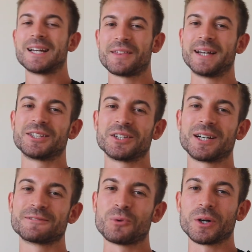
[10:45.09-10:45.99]
Thank you
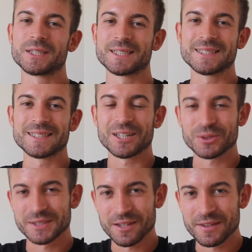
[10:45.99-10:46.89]
guys for watching. I'll
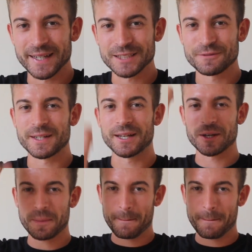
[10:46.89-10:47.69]
see you in the next video.